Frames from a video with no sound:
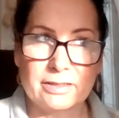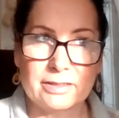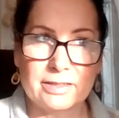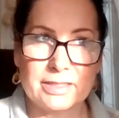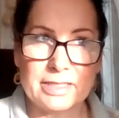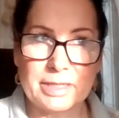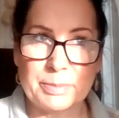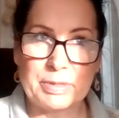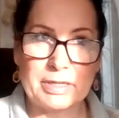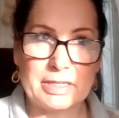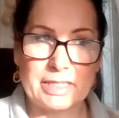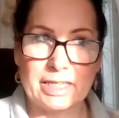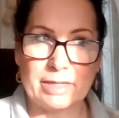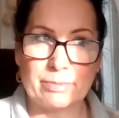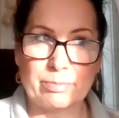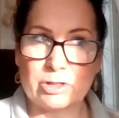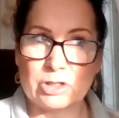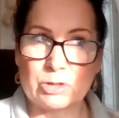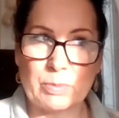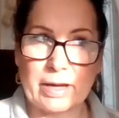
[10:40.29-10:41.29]

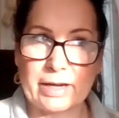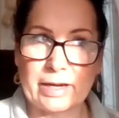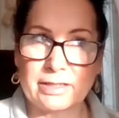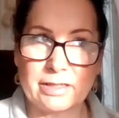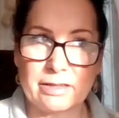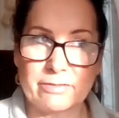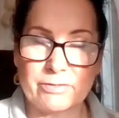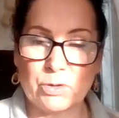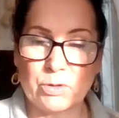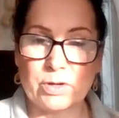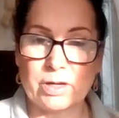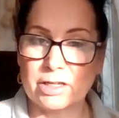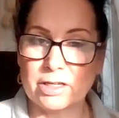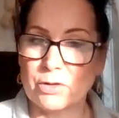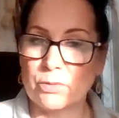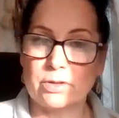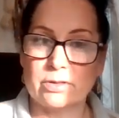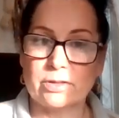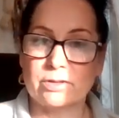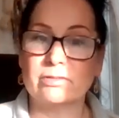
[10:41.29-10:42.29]
CBT perspective, you can
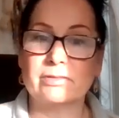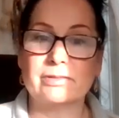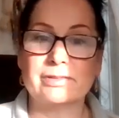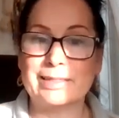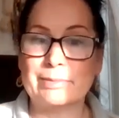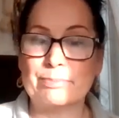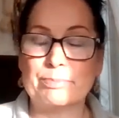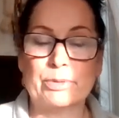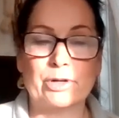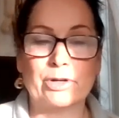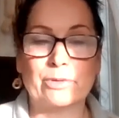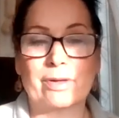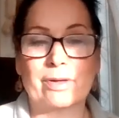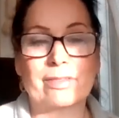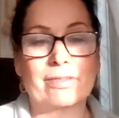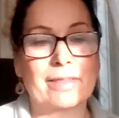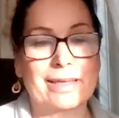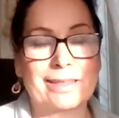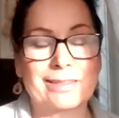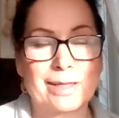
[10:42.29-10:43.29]
go a little deeper
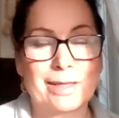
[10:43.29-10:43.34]
with like